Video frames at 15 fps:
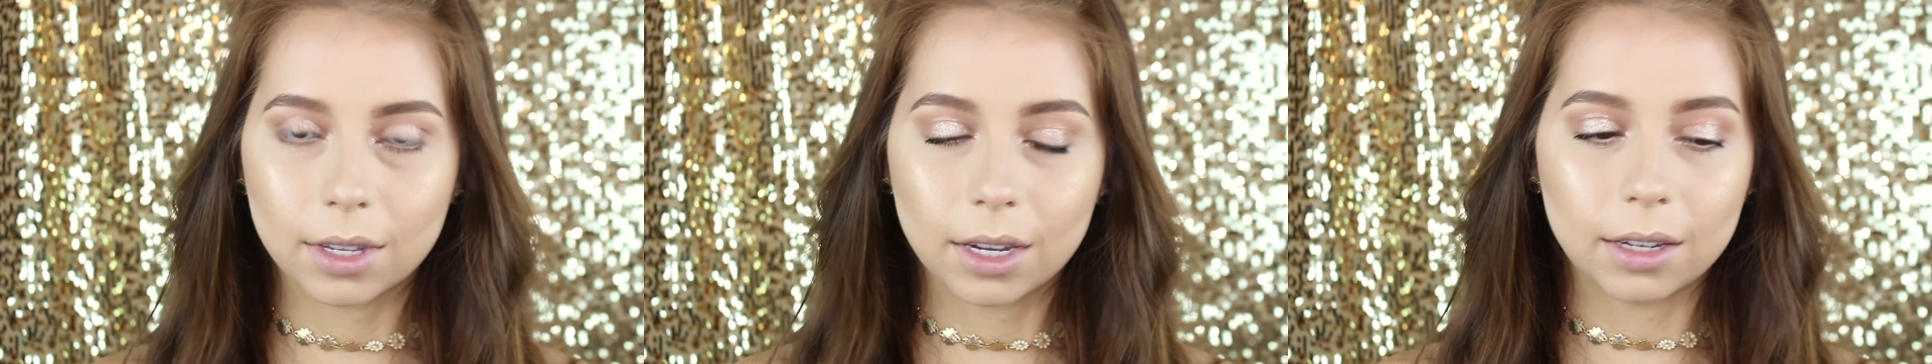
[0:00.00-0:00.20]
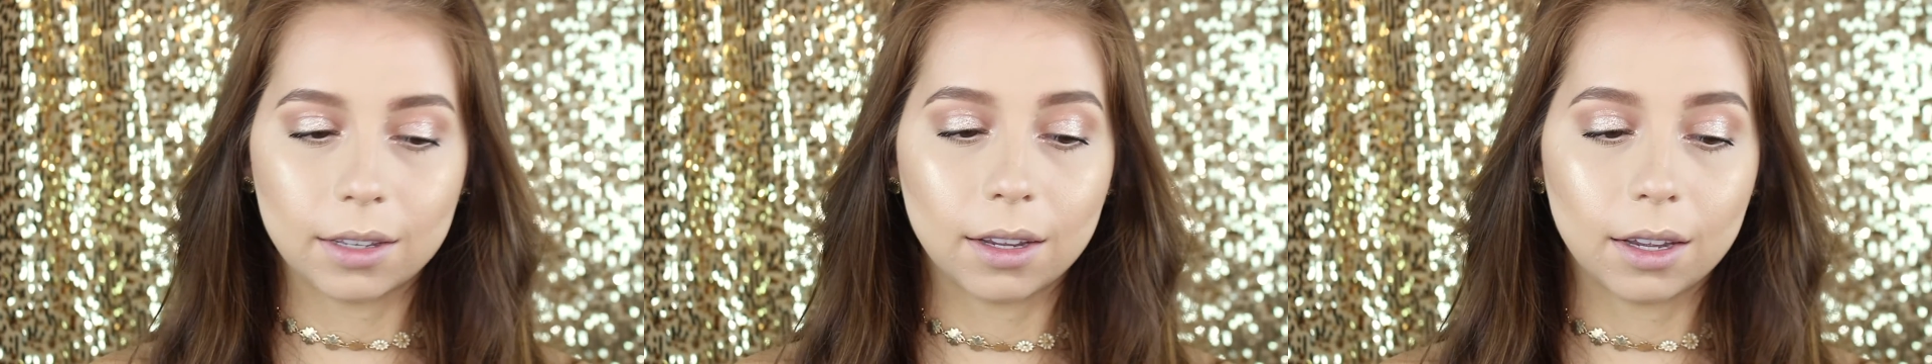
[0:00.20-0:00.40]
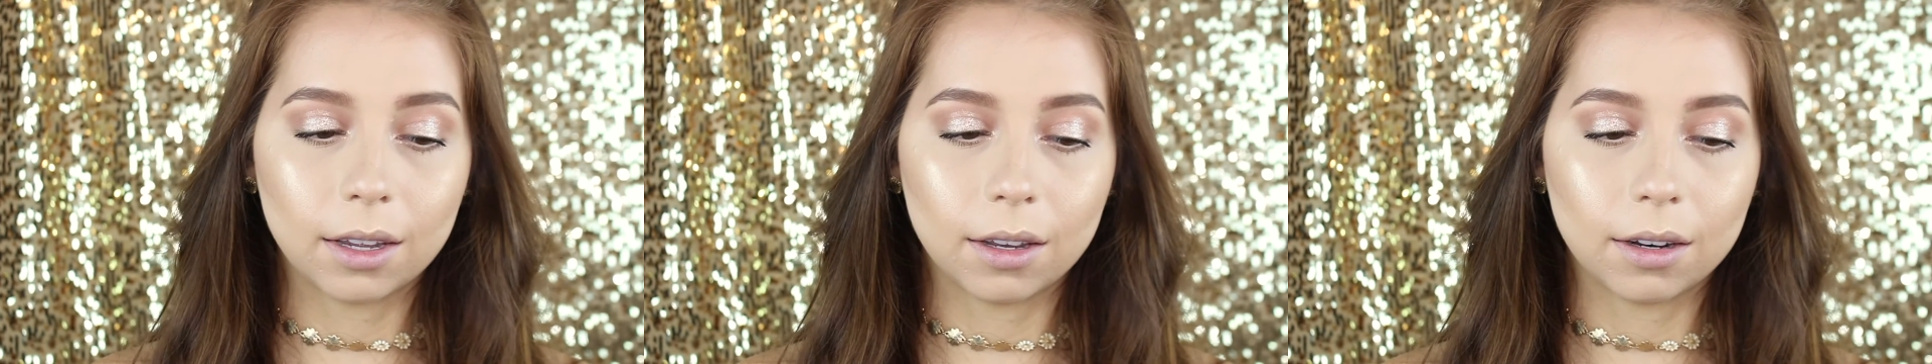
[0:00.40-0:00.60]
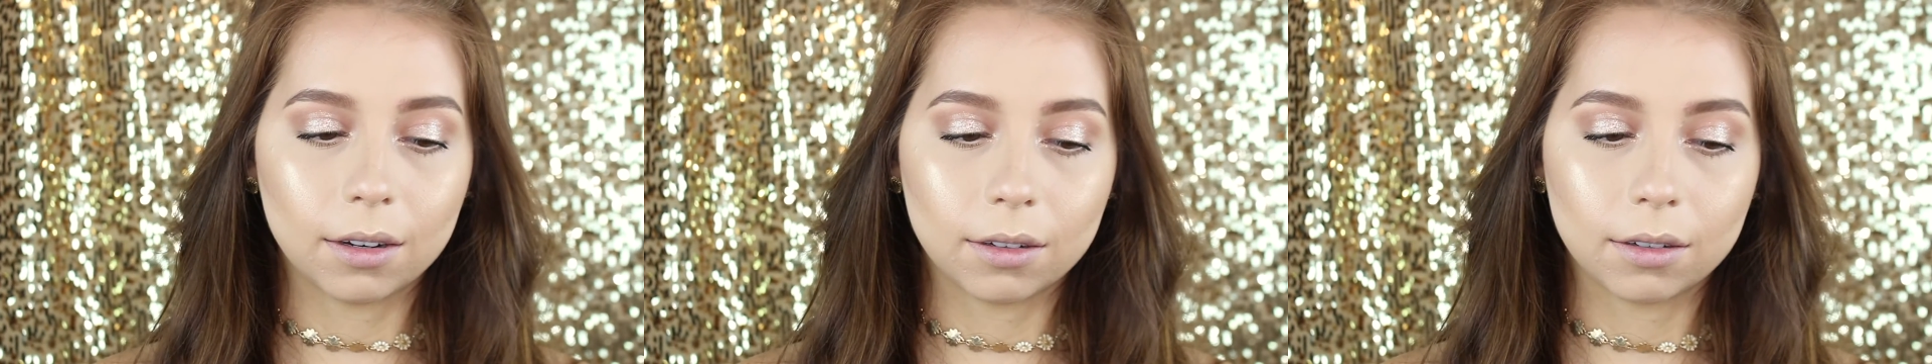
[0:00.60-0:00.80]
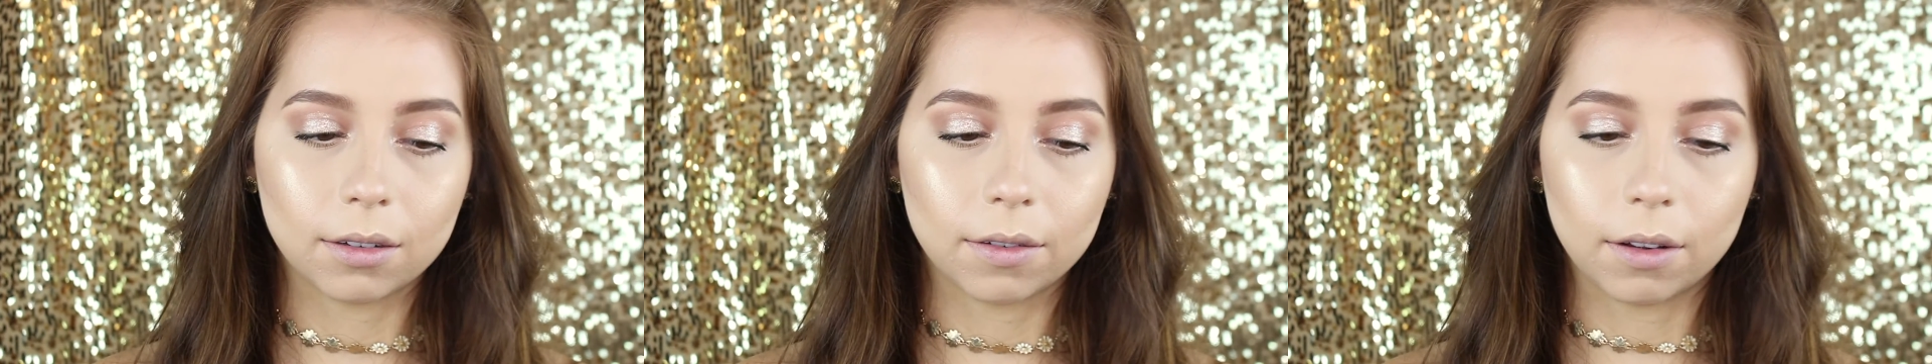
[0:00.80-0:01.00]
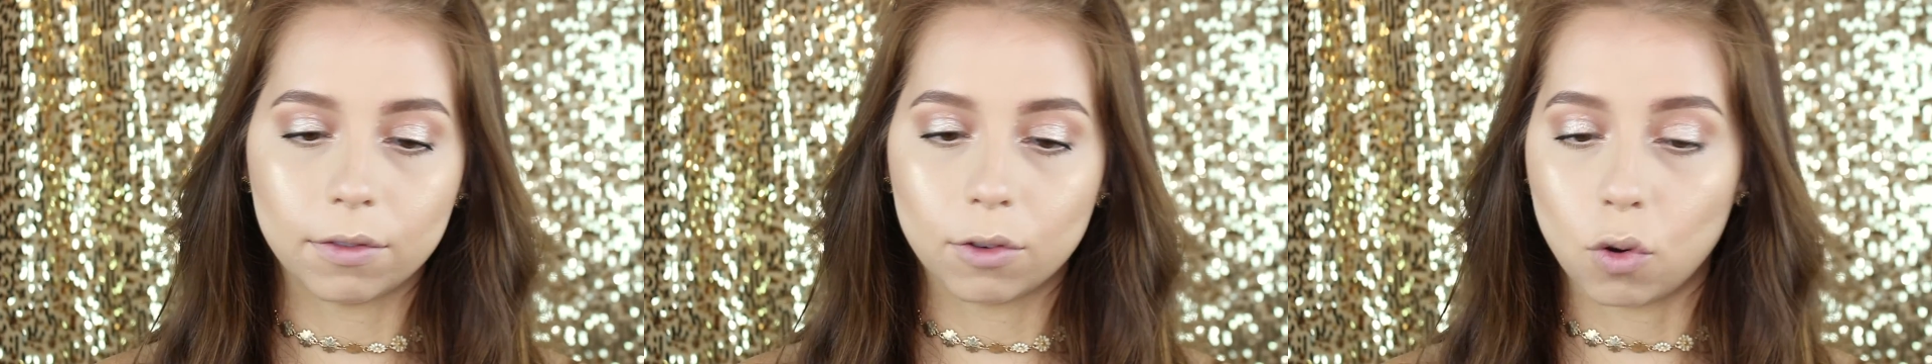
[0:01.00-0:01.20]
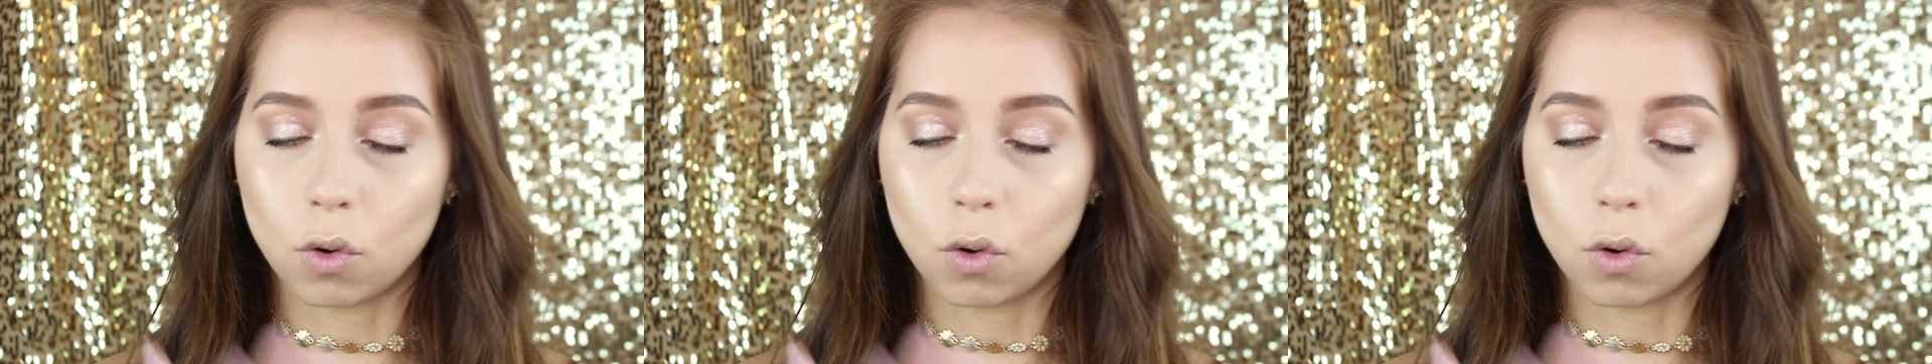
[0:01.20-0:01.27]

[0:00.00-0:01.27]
And then, of